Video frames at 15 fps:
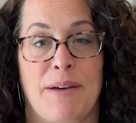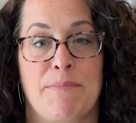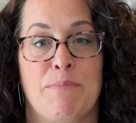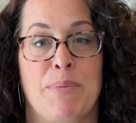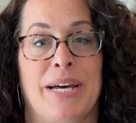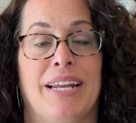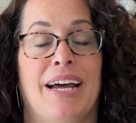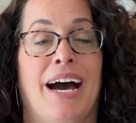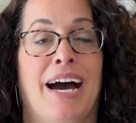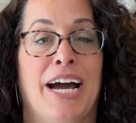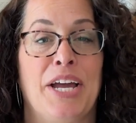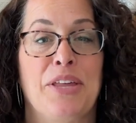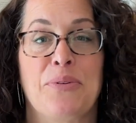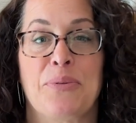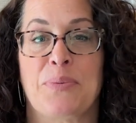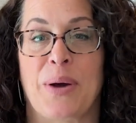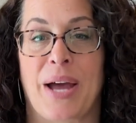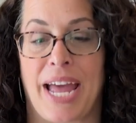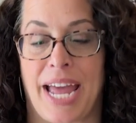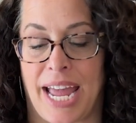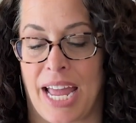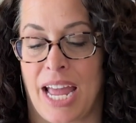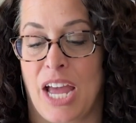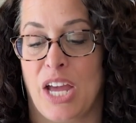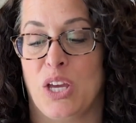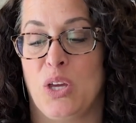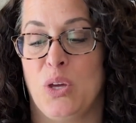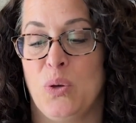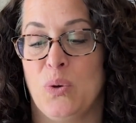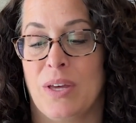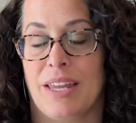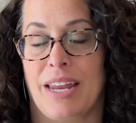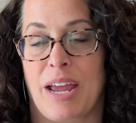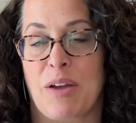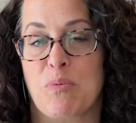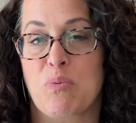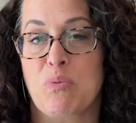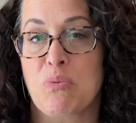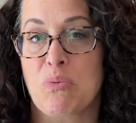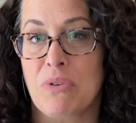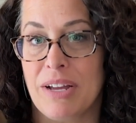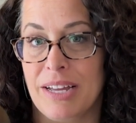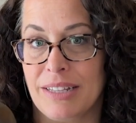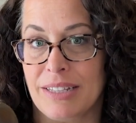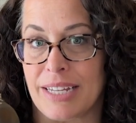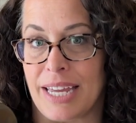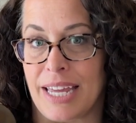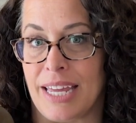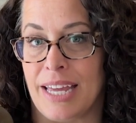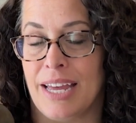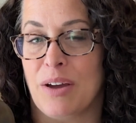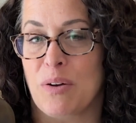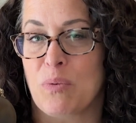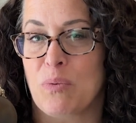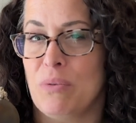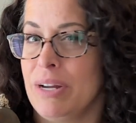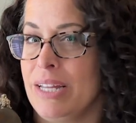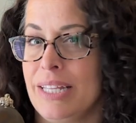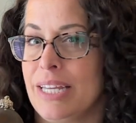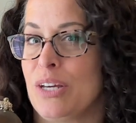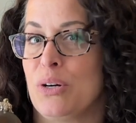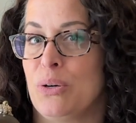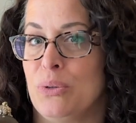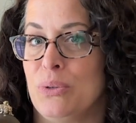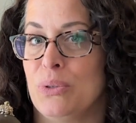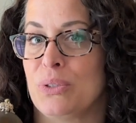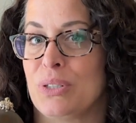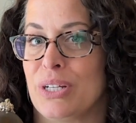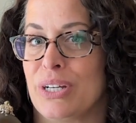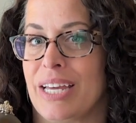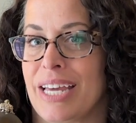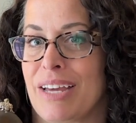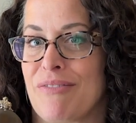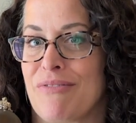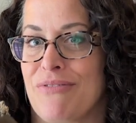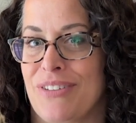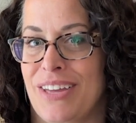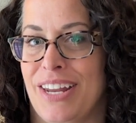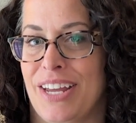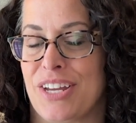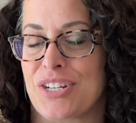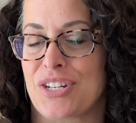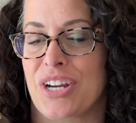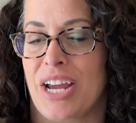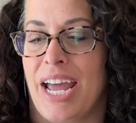but either way, you get a really cool looking finish.